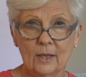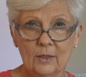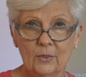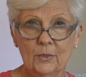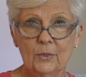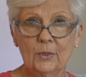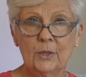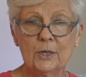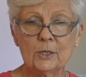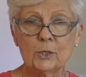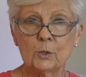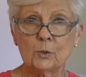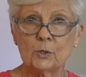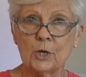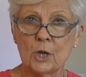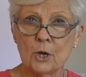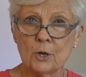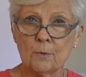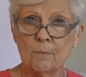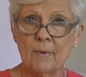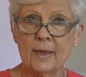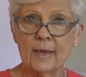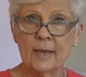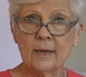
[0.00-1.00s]
This
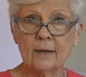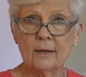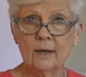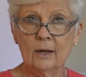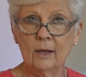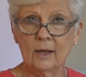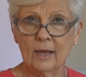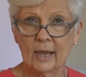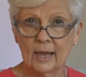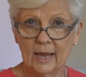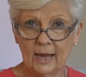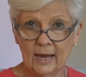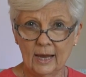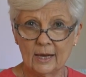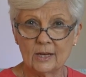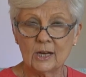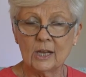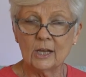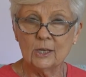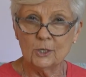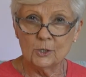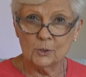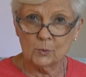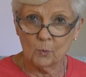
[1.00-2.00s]
young man had
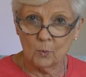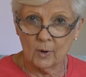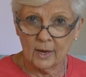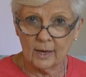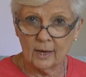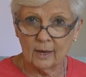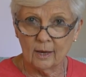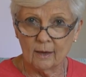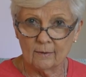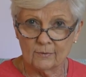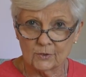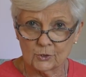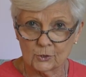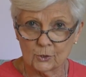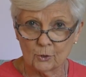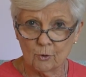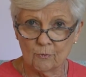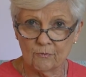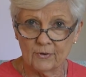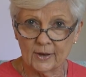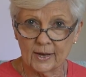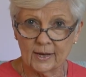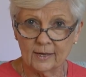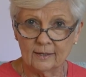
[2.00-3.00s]
his way of
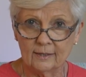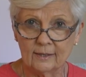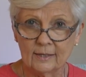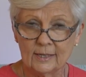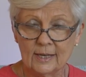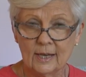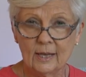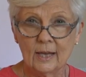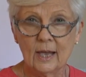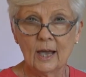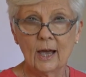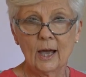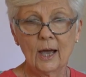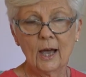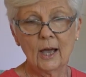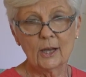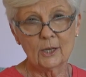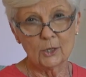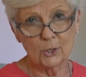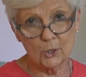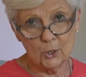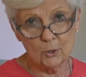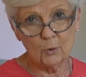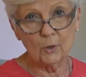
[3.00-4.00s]
serving.
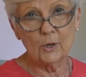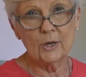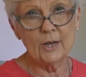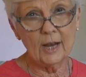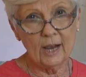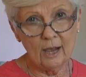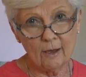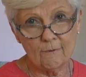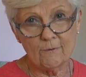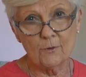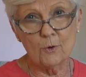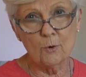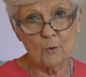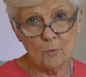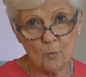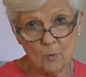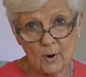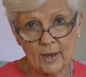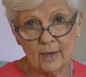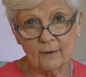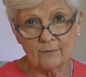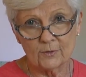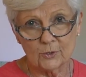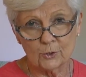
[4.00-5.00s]
You can have your
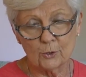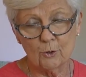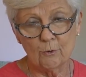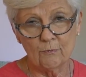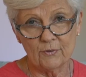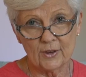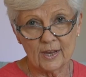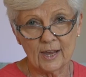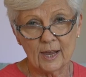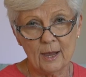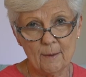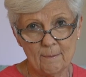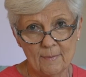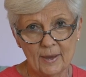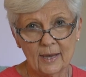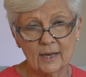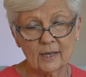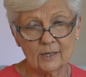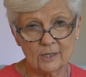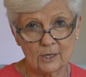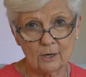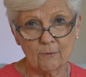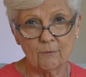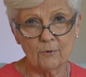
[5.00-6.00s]
way of serving and make
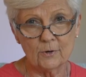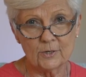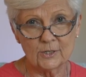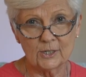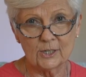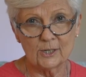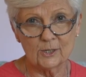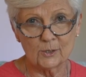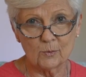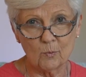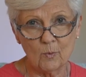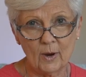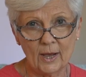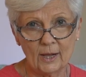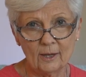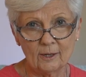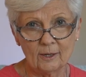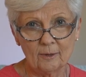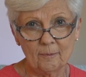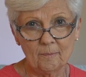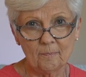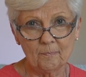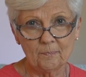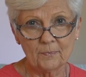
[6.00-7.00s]
a difference as well.
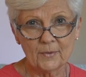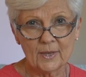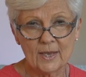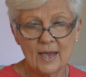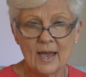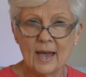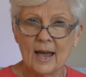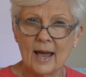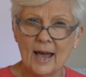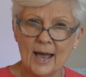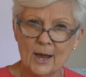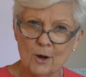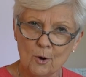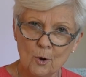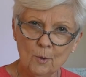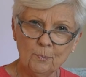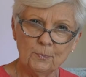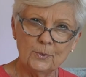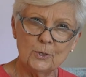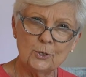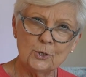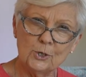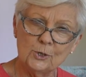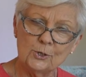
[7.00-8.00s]
I hope
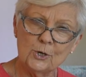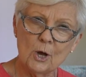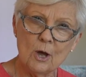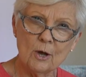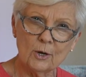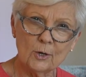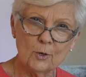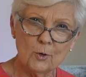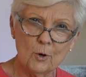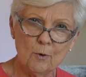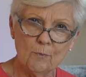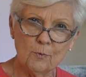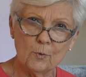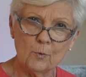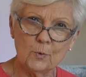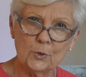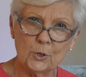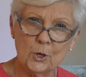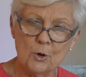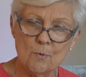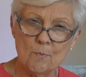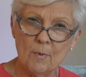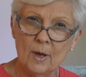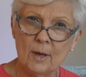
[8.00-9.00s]
that you talk it over
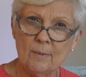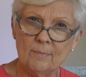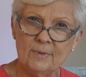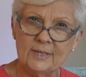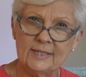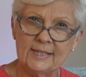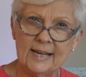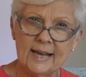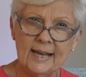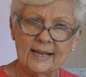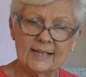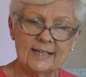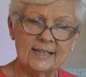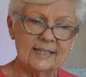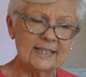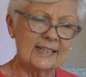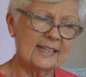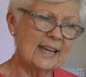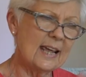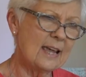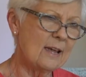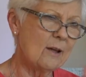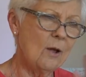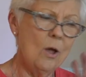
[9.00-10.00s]
with your mom and dad and
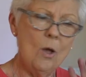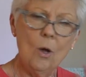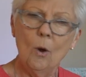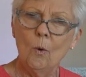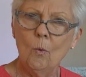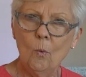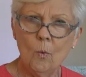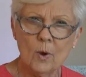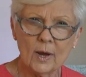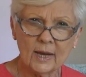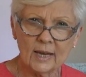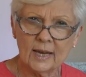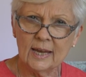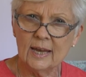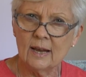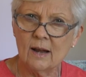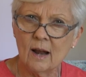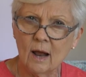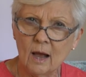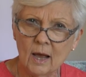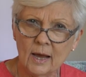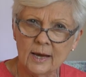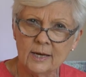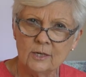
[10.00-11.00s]
say, what
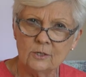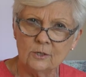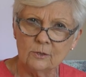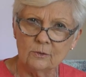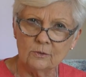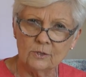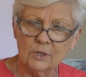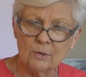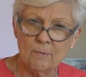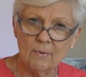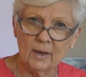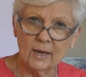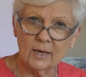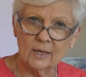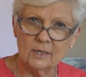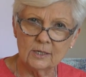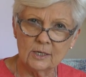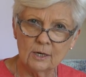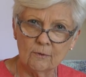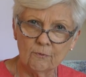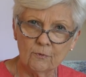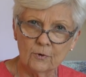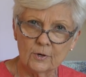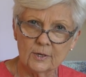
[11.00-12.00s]
can I do to make a
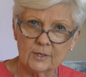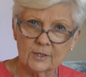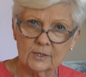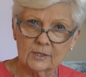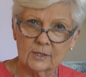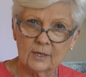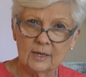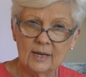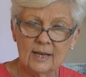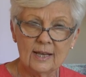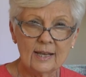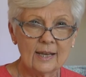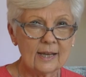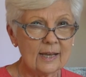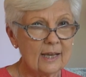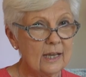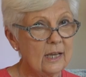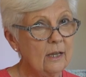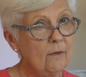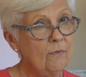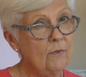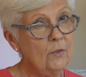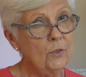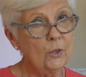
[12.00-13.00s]
difference?
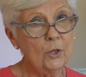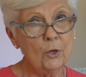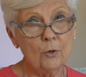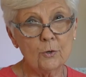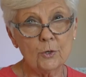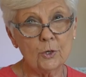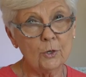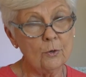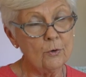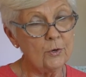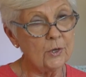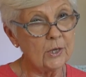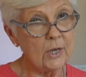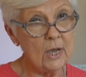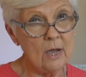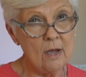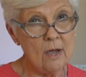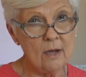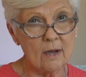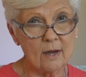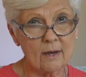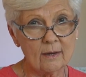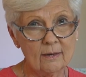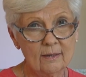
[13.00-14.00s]
Even though you're
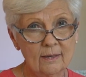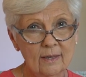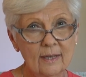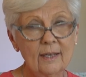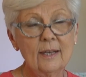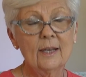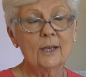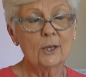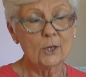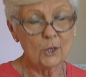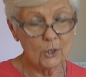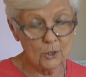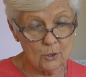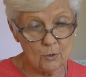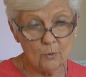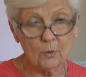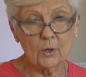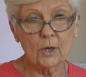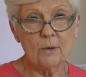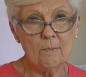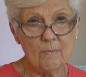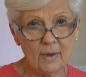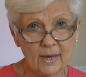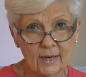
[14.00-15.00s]
young, you
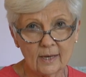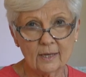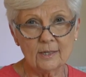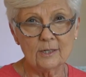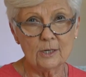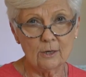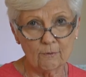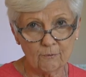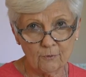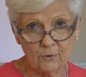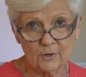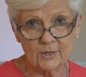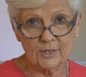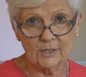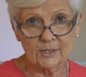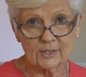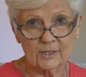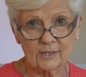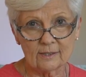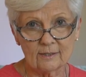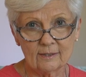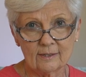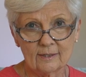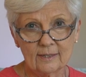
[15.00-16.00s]
can make a difference.